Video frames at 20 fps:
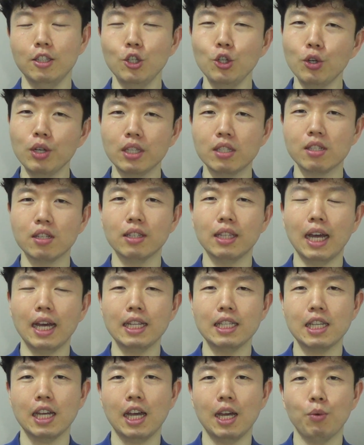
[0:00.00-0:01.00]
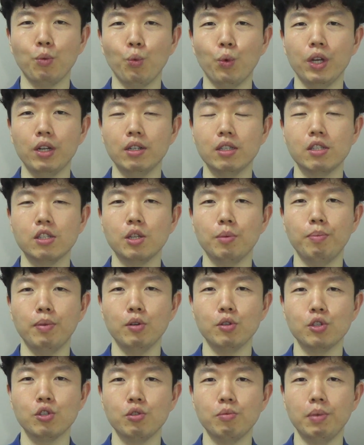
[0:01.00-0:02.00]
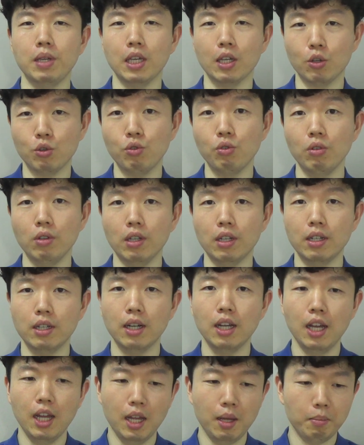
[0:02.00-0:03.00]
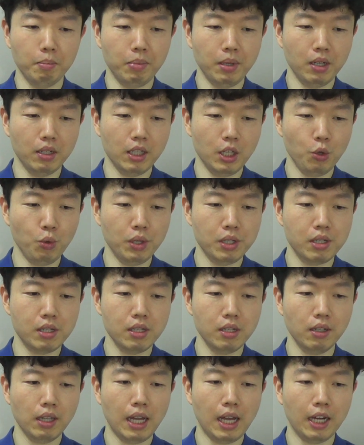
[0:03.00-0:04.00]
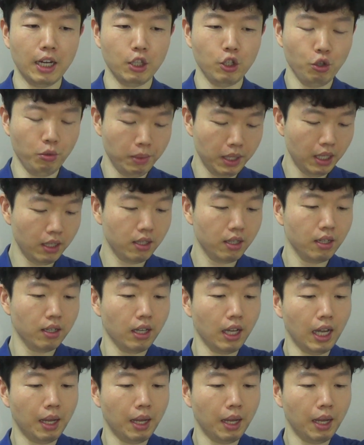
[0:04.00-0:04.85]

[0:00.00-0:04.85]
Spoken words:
you know, it's the nighttime where it's supposed to be cooler, but it was still hot and humid.